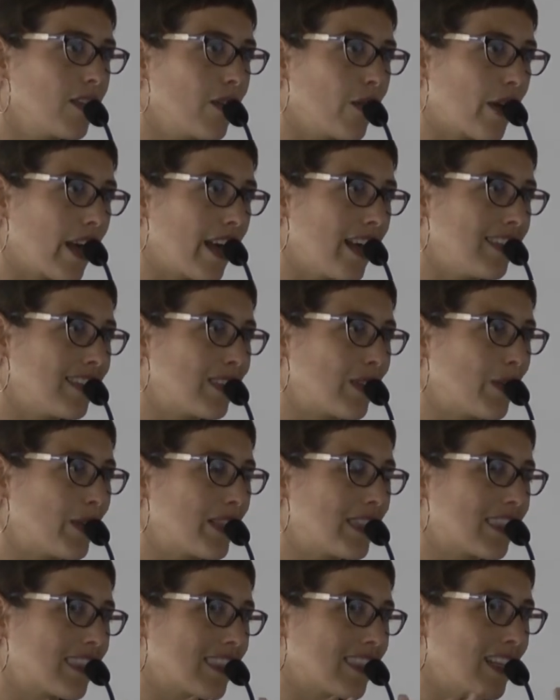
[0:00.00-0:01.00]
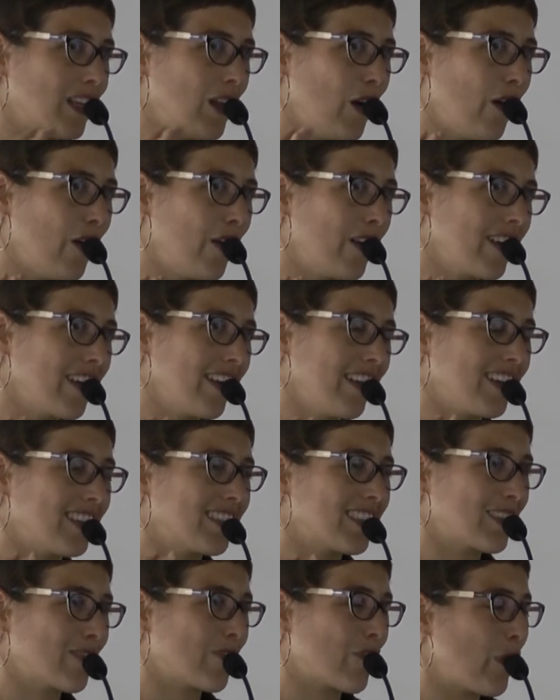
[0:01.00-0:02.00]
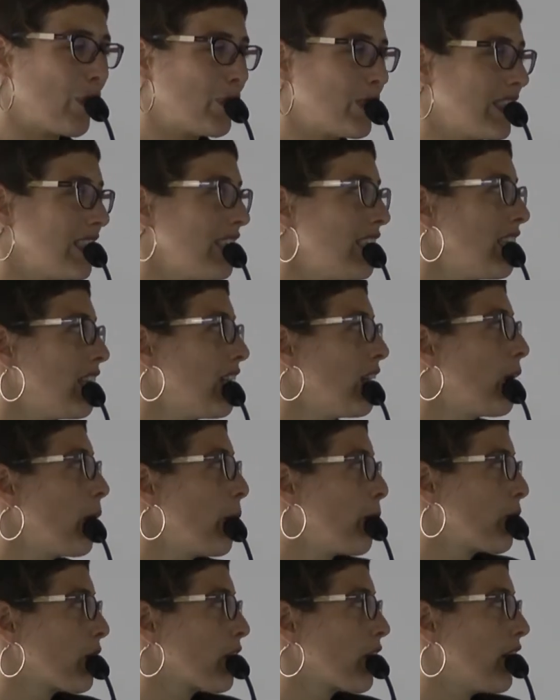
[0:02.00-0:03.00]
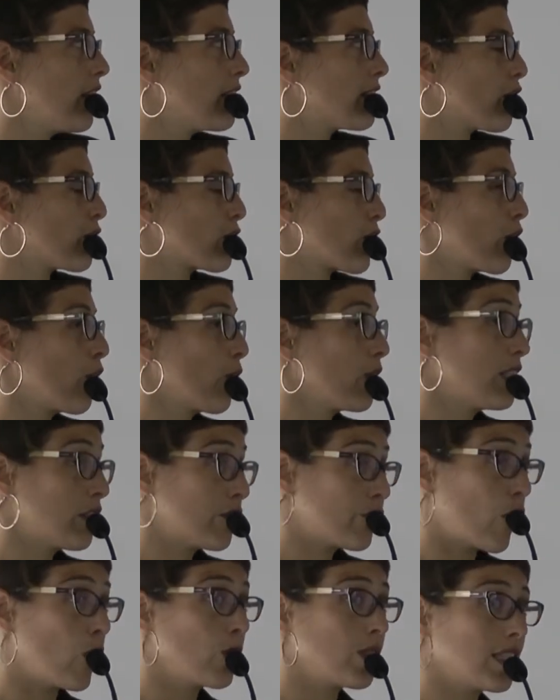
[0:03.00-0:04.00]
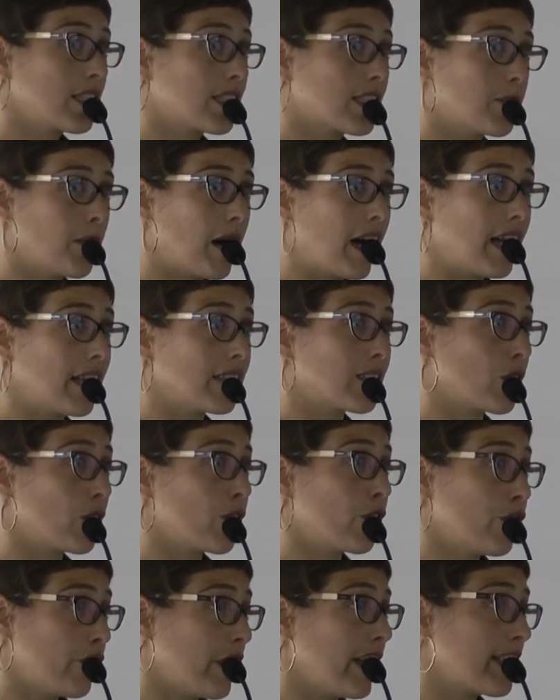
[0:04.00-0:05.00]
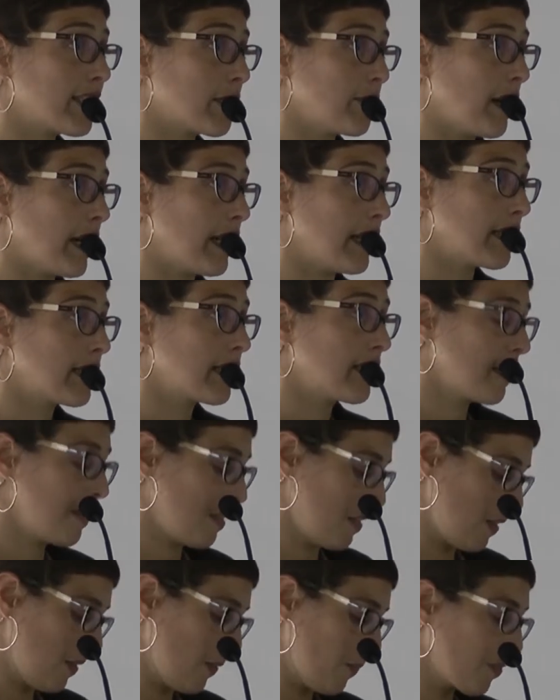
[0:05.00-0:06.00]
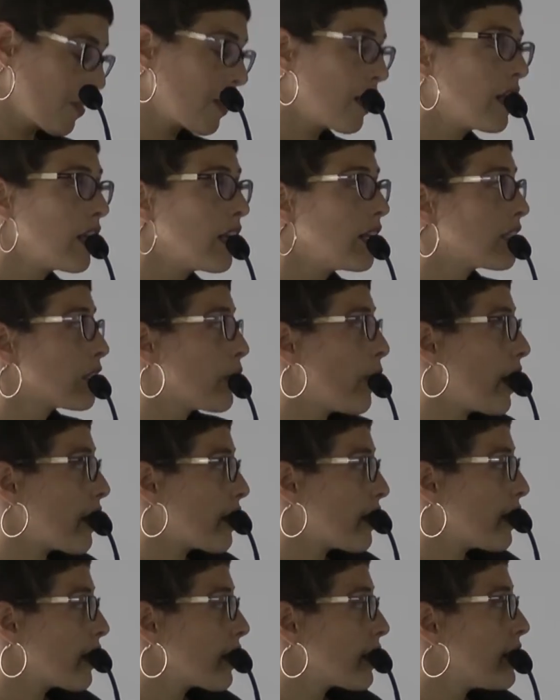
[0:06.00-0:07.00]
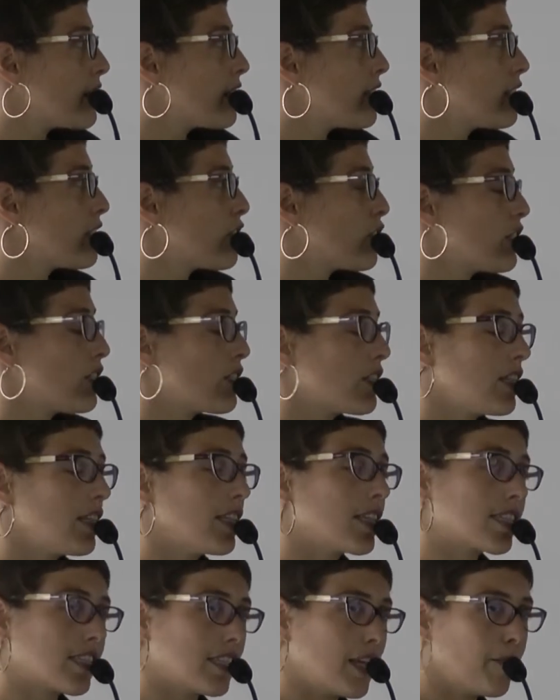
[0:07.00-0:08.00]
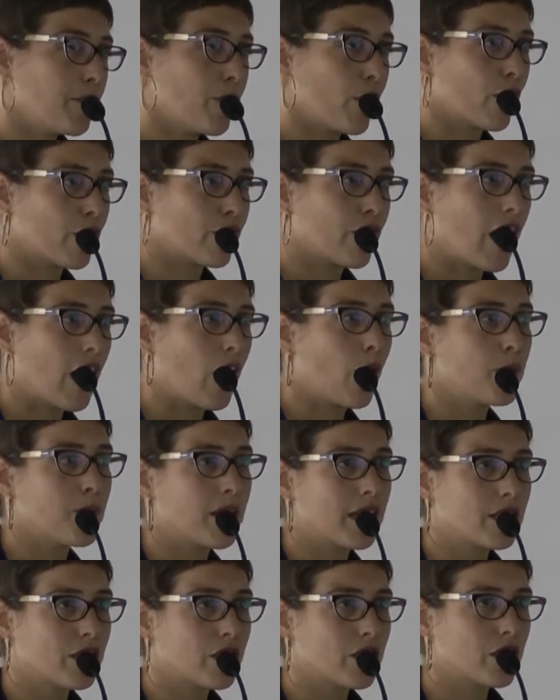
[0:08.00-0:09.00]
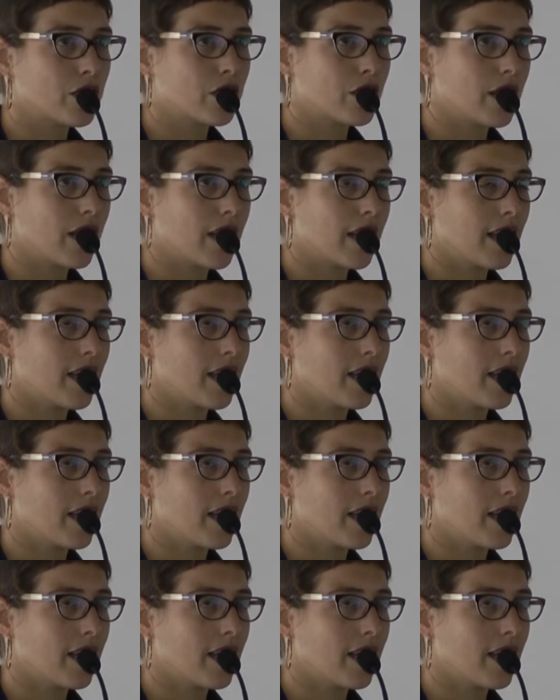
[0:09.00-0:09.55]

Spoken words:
Okay, so it's long and it's frozen. It's also known as frozen smiles or fake smiles. So I think this is just an example of how much